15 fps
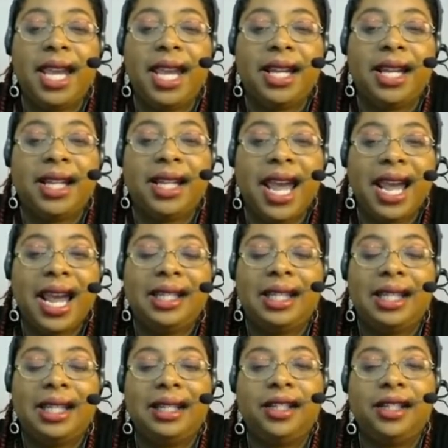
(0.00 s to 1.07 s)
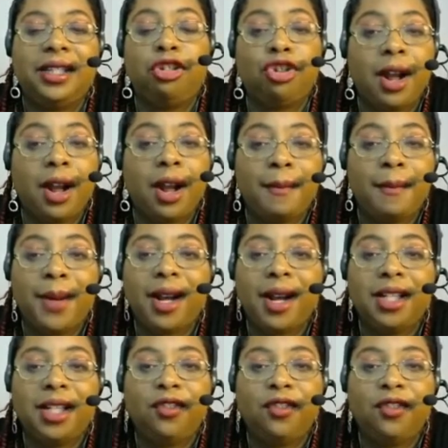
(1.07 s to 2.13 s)
They can access their
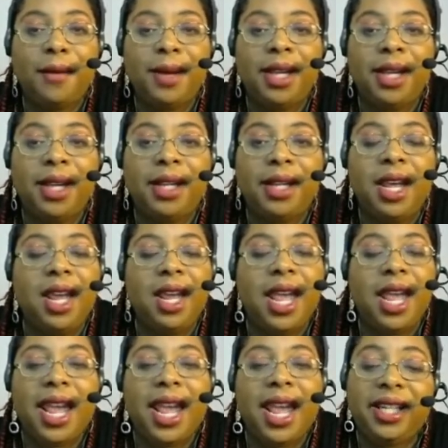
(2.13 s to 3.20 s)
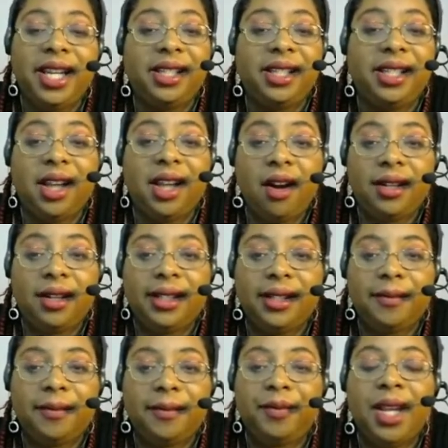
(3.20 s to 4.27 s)
Dropbox from it, and it's
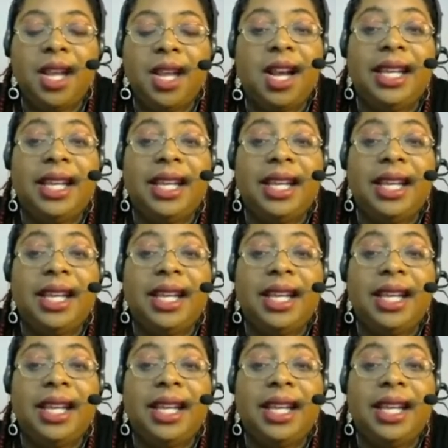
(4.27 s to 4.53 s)
awesome.